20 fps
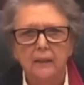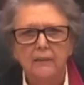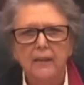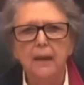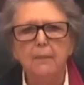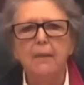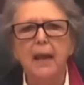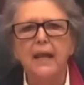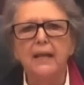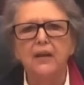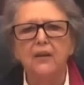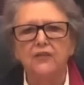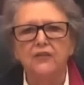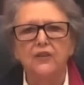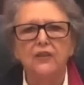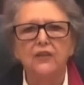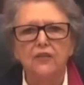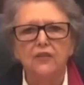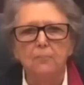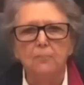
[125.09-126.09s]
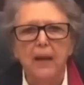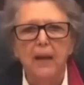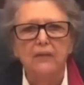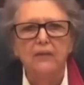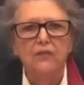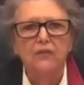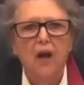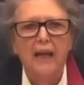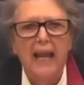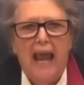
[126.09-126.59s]
They made a decision
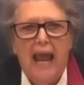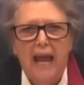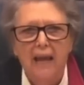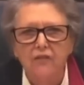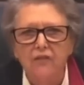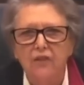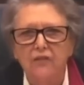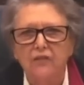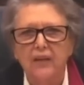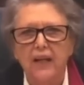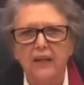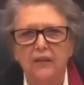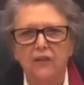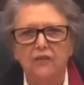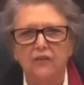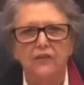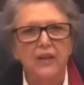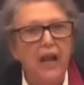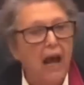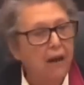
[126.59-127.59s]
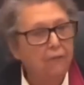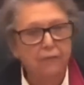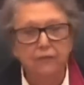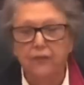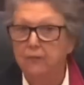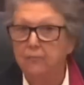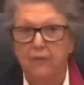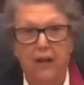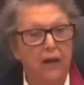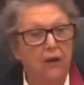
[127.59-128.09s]
based on agitators, not
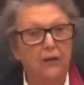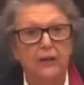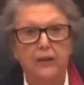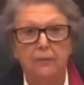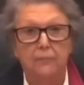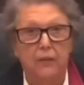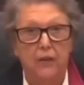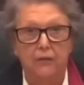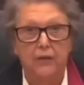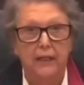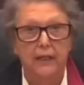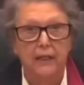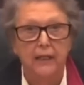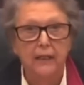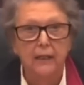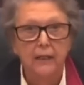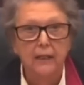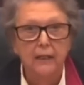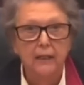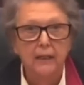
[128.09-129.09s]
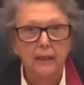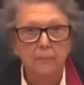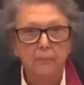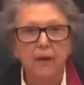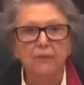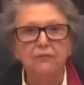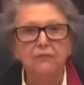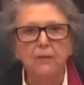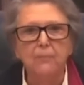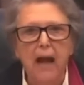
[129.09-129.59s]
from their community,
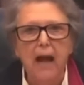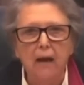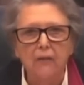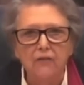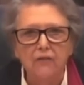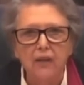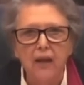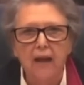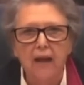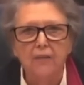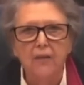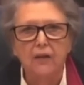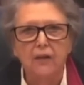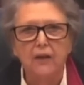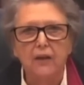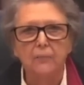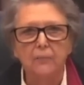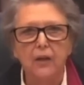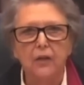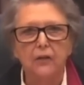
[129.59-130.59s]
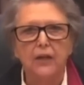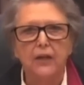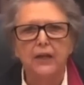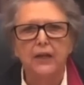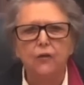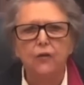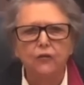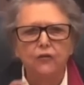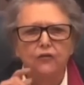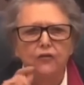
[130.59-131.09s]
but from outside their
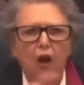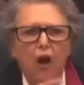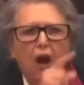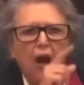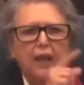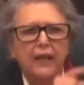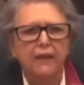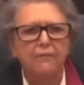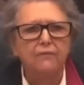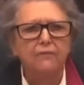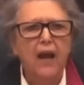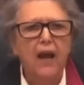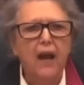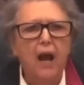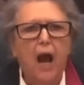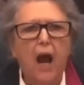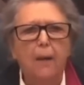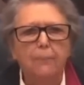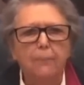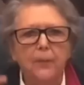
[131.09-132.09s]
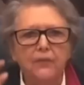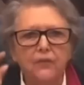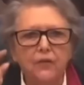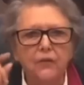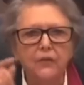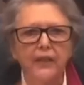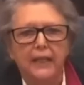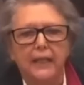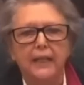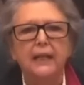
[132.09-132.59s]
community who saw an
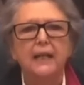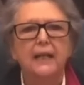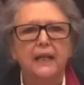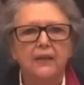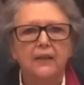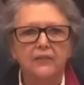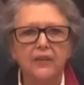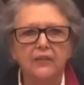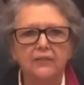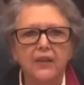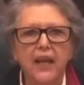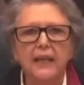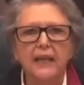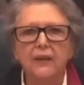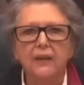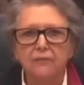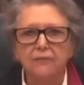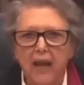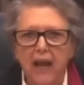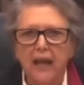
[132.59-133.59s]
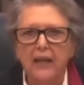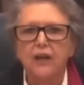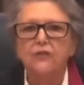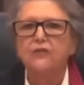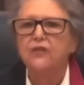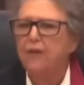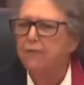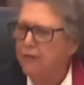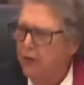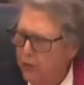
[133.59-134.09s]
opportunity to take
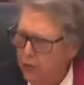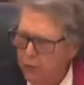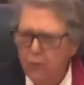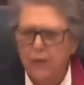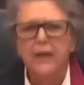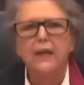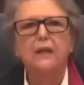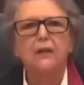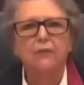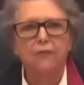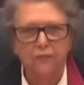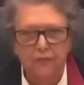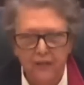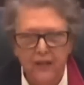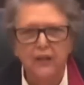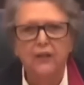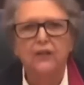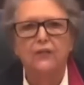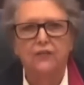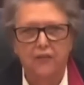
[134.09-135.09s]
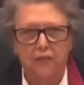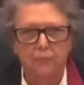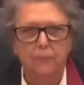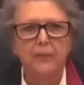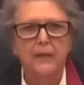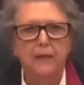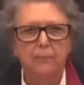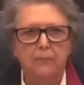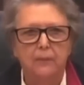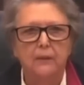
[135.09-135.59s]
advantage of the real fears of
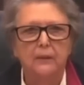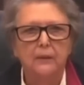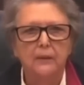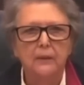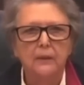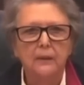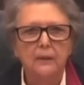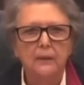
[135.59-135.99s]
people.